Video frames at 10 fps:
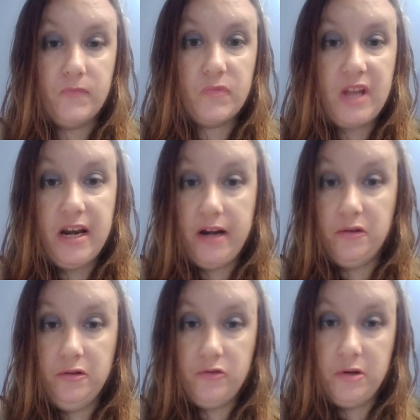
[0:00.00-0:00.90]
and I
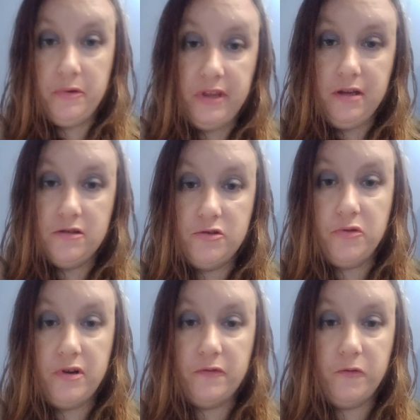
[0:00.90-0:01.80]
don't agree with it, so
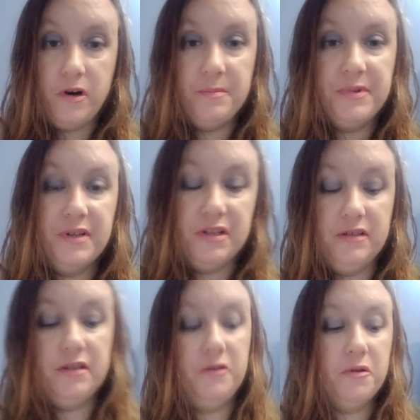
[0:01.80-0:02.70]
therefore I'm going to
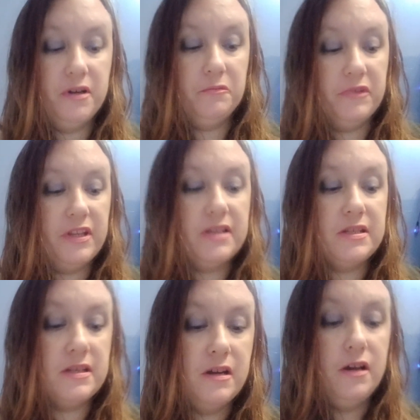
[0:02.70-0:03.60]
continue on with
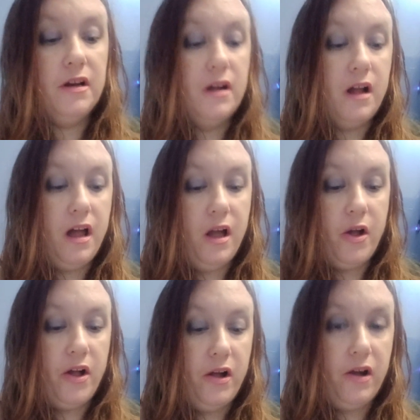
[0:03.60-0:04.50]
this.
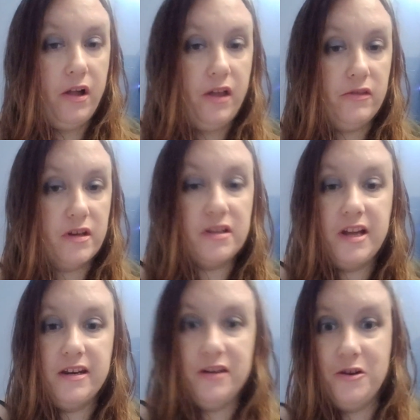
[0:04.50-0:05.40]
Uh, and luckily,
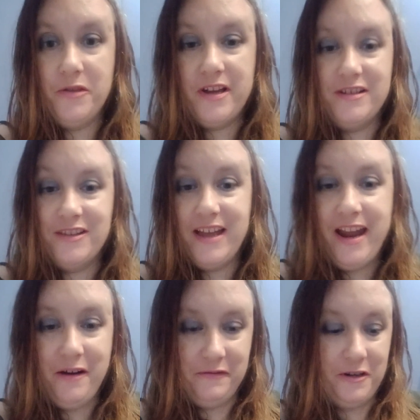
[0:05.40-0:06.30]
I didn't know that until
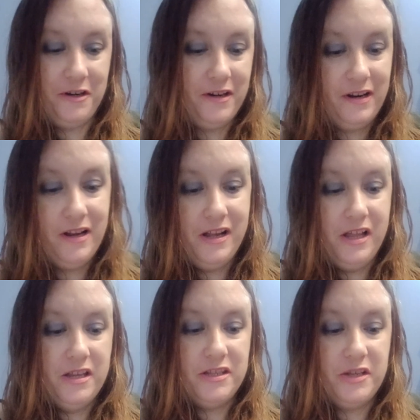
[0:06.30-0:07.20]
after.
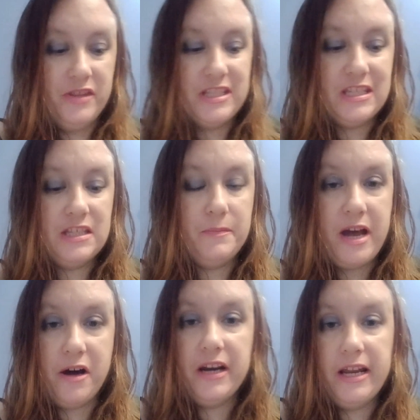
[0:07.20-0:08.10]
So this is
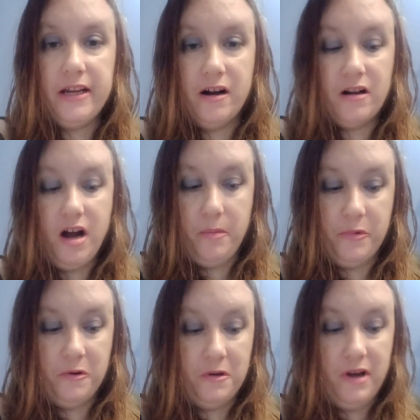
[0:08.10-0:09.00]
about a young
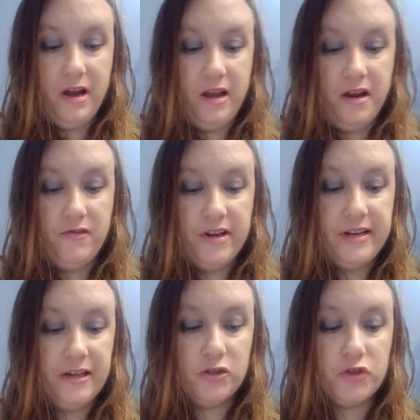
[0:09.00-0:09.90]
couple, and they
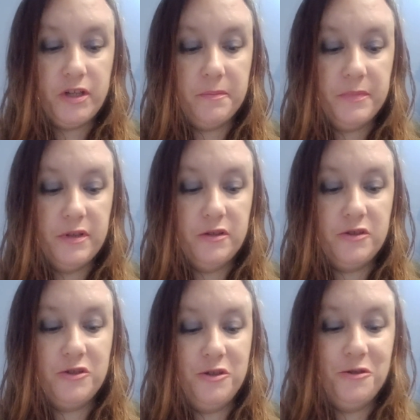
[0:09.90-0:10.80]
take a trip
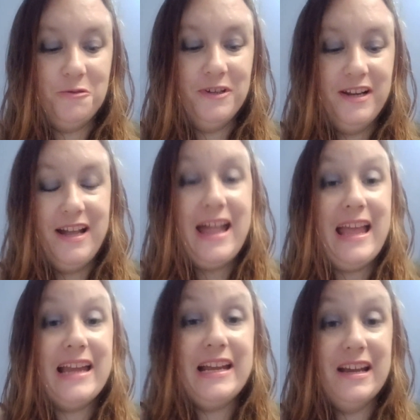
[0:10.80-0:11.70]
to
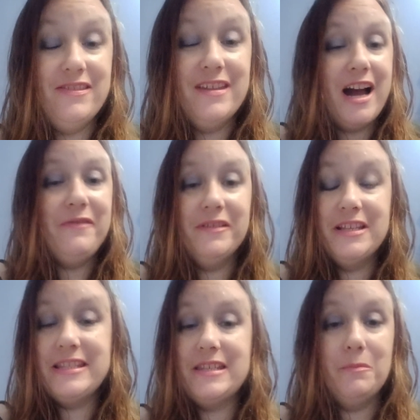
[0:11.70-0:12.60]
a, and feel
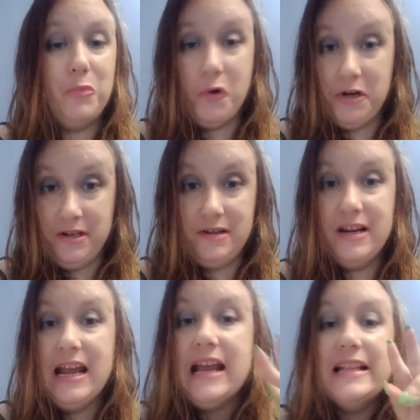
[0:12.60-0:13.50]
this is important.
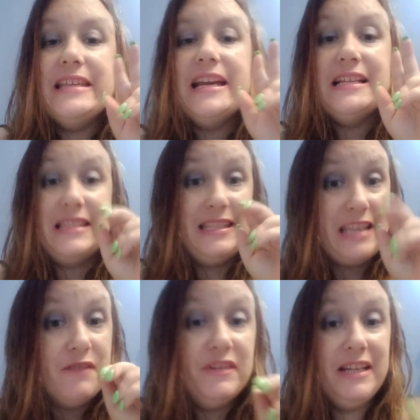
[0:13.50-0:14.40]
It's a
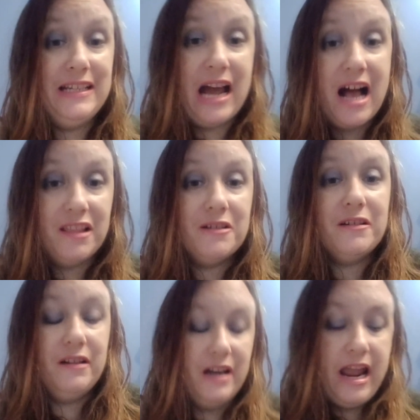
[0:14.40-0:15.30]
seventy
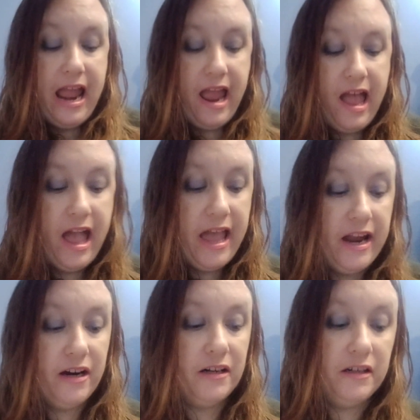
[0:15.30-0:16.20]
dollar
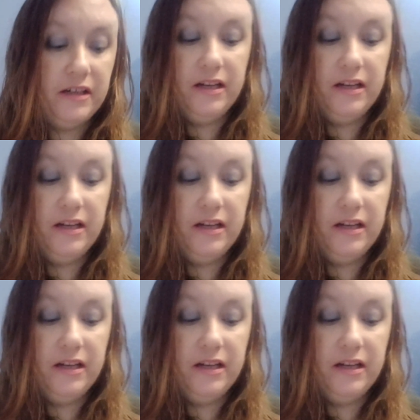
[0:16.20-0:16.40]
Airbnb.